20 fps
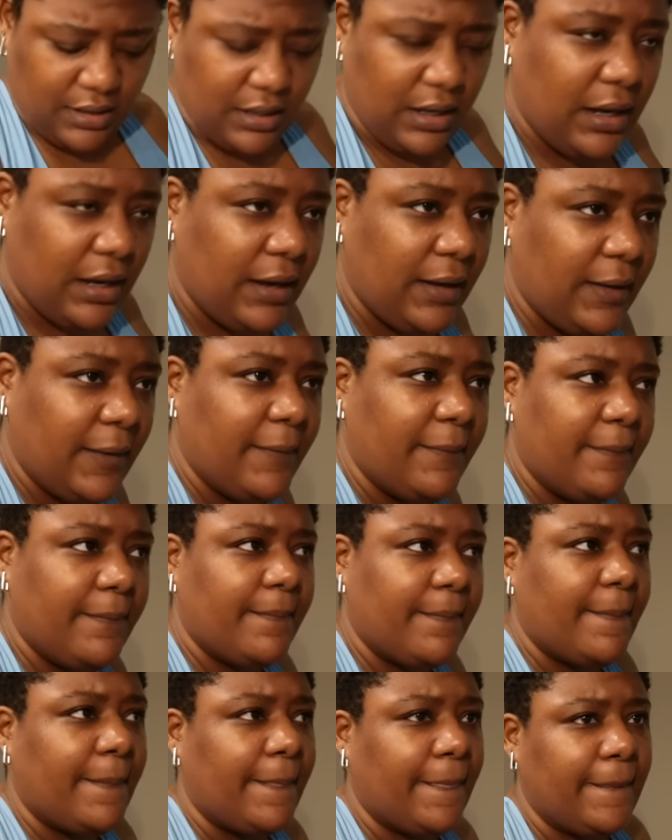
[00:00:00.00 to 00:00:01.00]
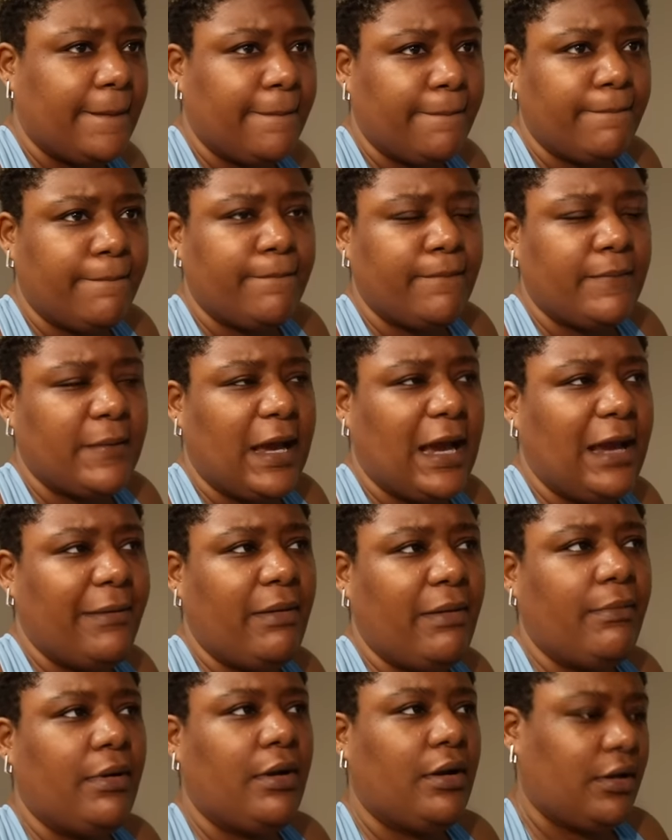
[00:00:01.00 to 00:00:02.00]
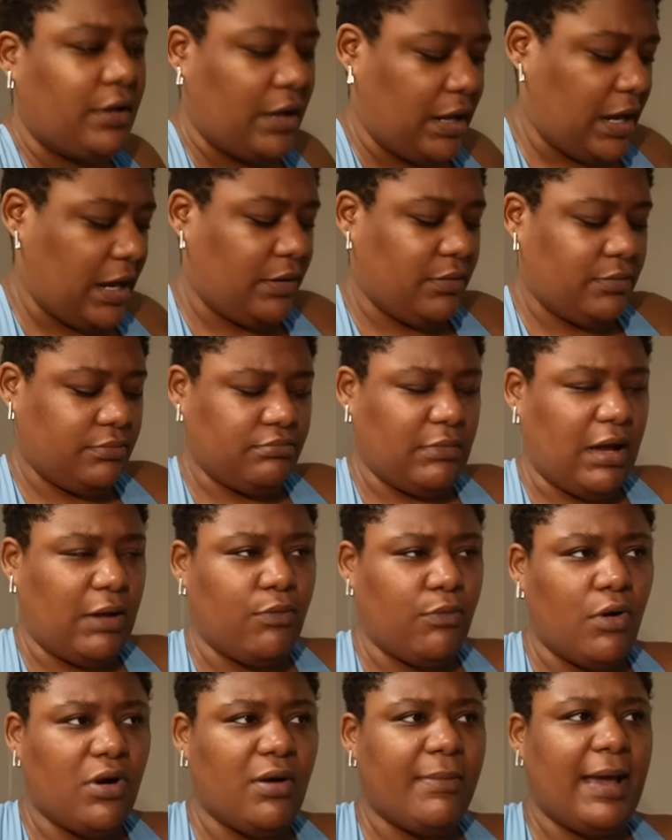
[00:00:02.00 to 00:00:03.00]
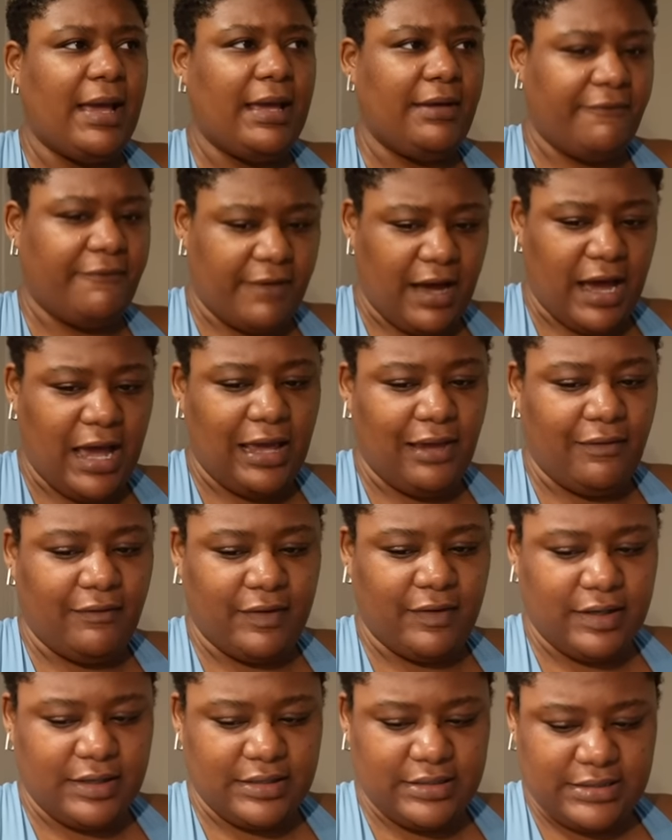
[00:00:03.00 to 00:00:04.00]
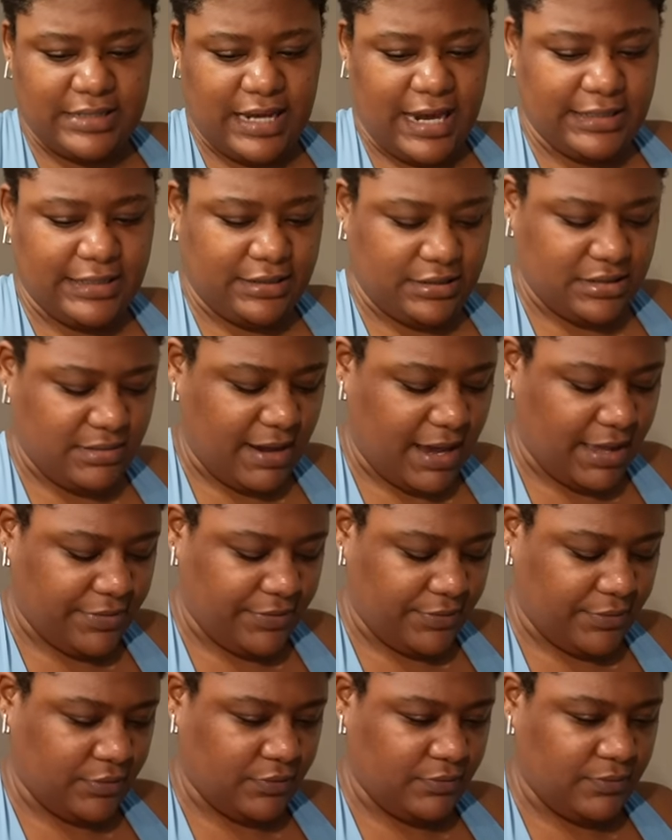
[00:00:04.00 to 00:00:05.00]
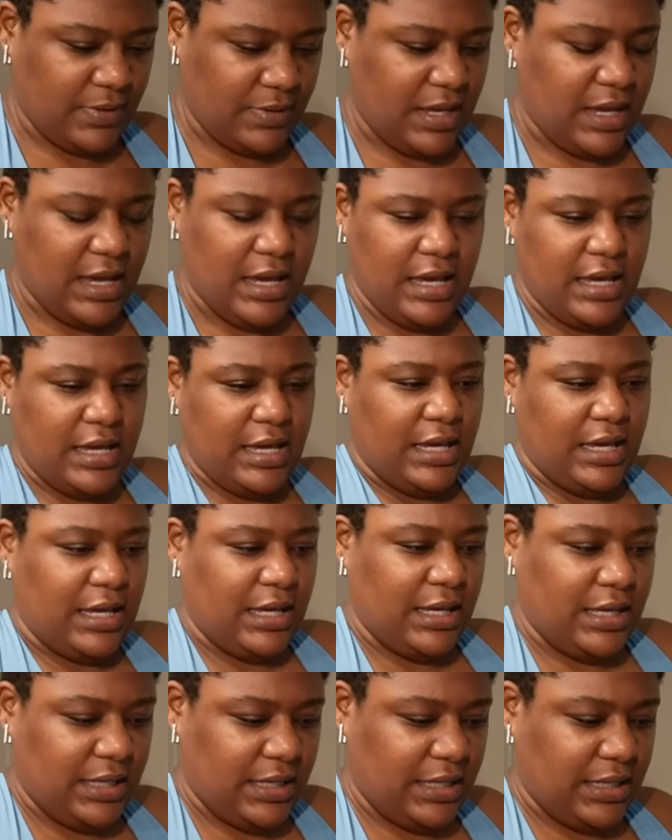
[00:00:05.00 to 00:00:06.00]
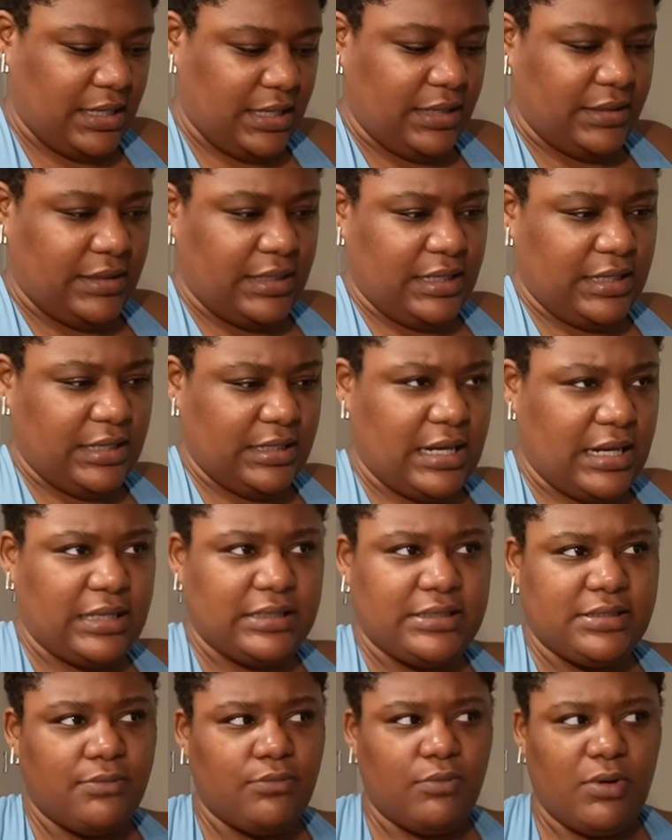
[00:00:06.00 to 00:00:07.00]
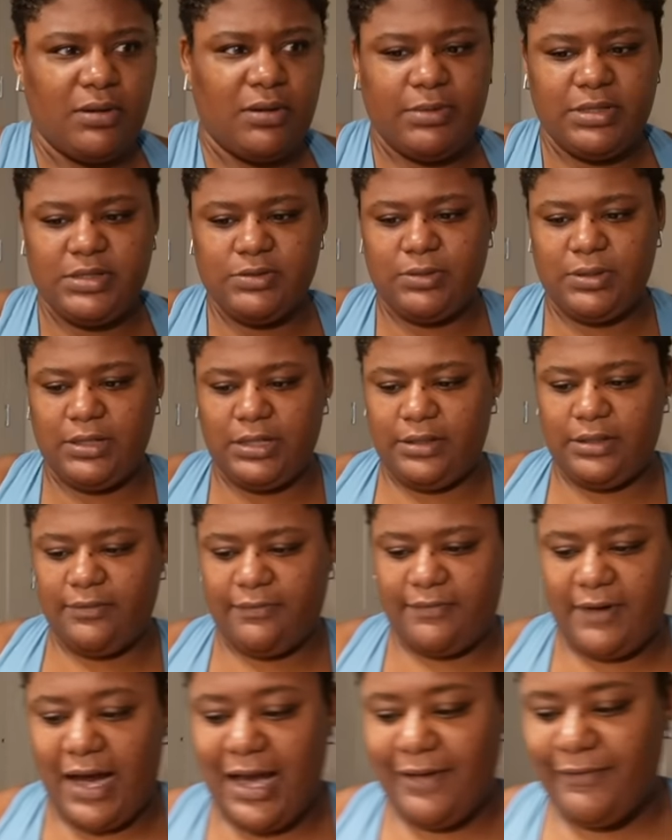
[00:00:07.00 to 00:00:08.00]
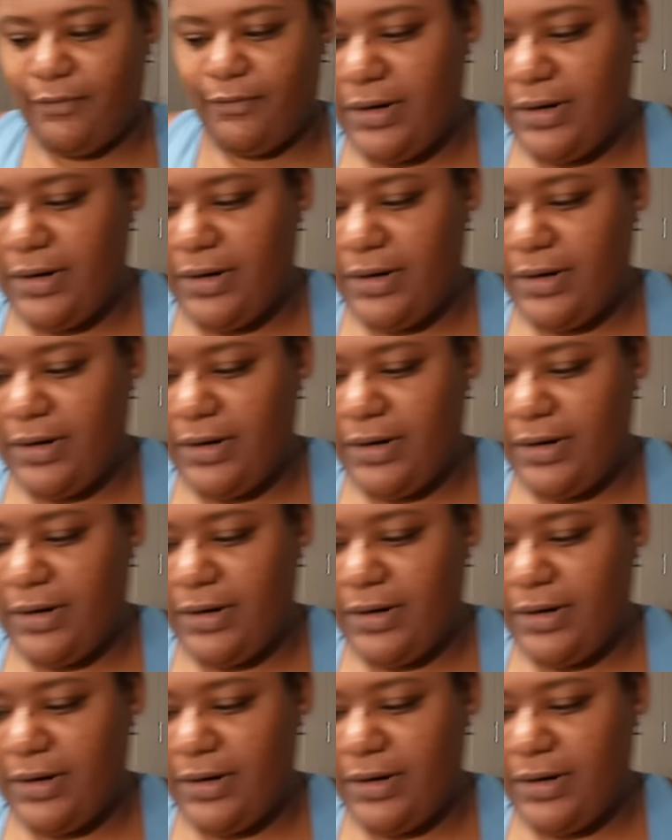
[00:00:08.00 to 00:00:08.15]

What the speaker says: I remember I woke up at 5 because I had to use the bathroom. And then at some point between 5 and